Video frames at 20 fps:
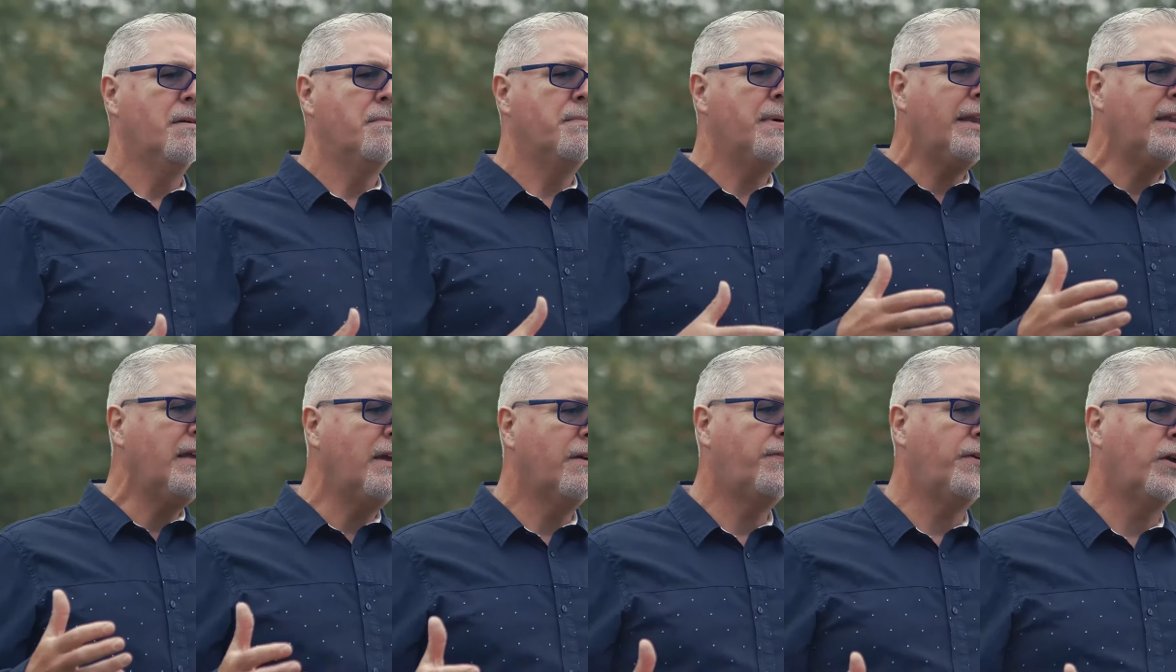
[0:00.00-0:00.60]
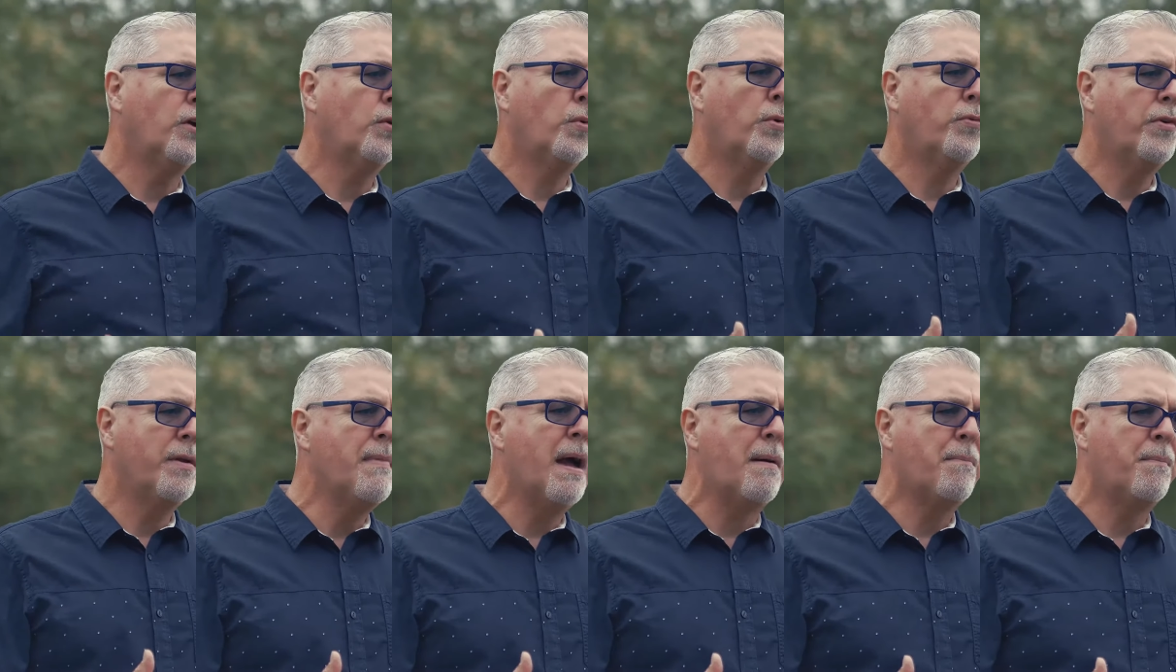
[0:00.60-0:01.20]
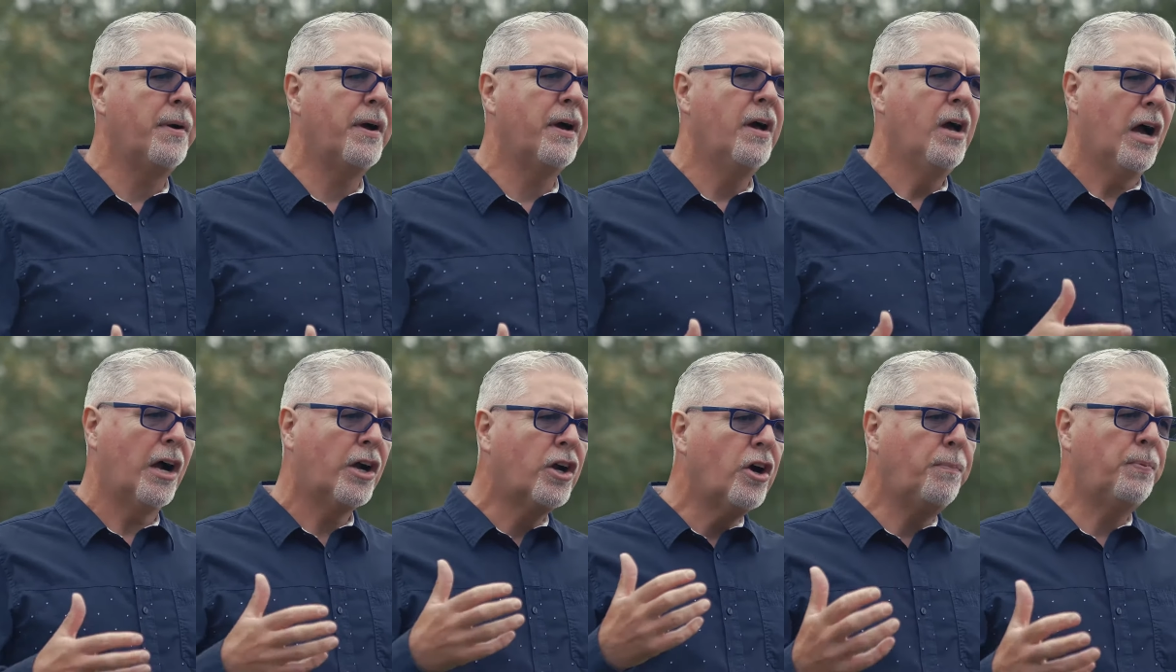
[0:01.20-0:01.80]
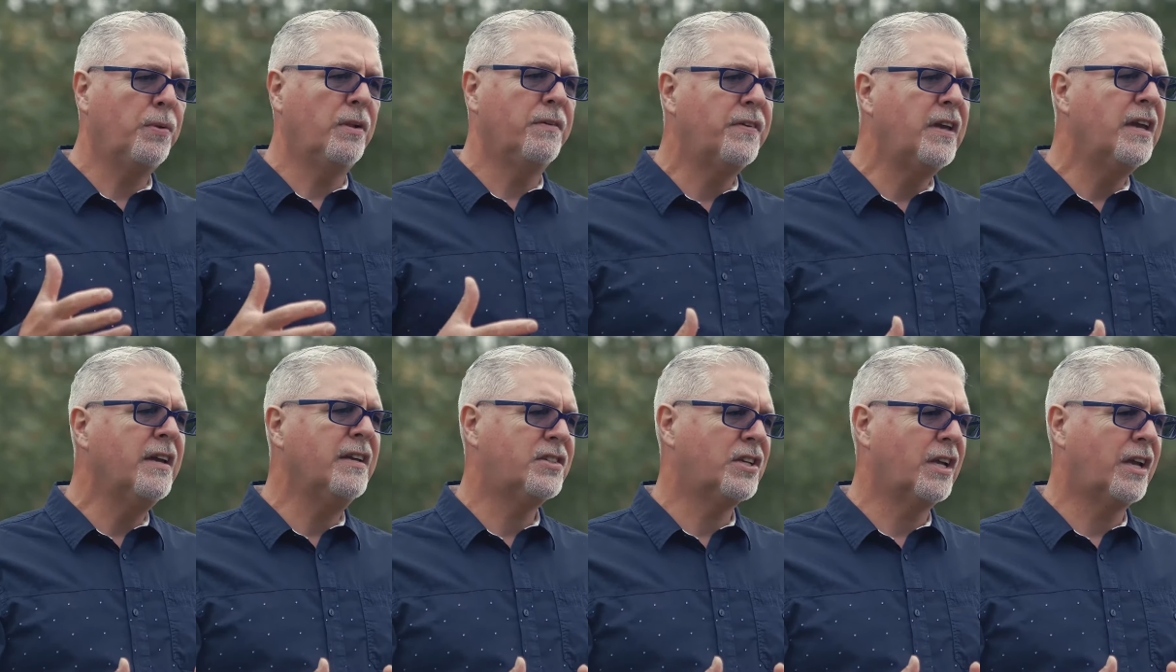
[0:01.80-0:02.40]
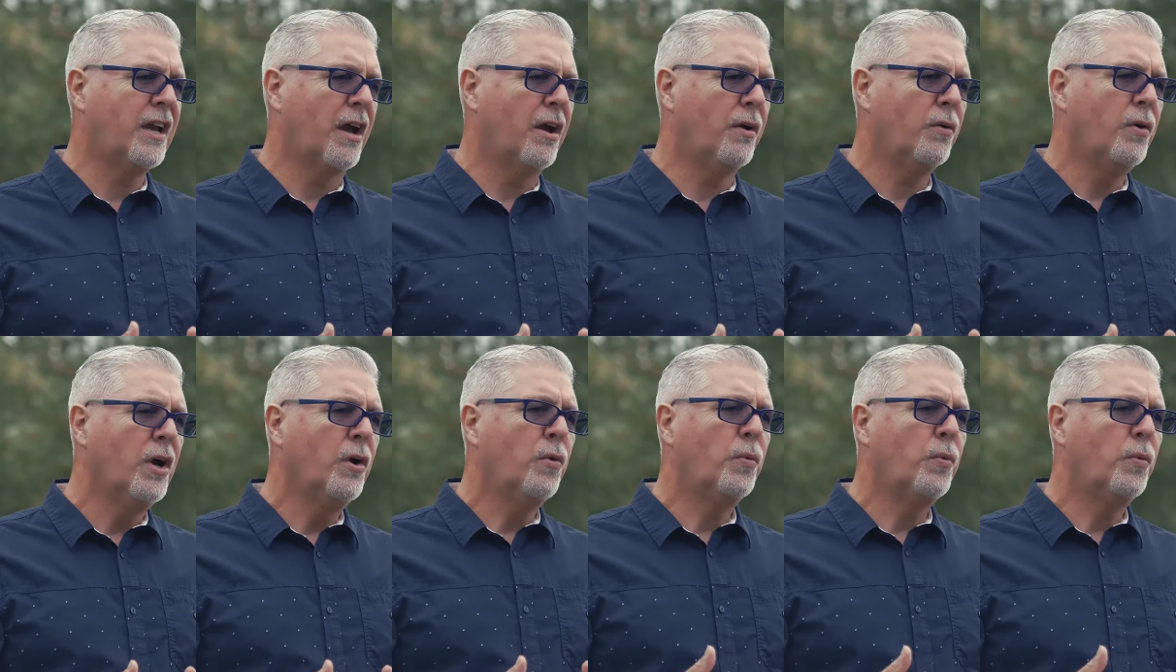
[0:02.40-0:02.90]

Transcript: many of you will remember a couple of years ago,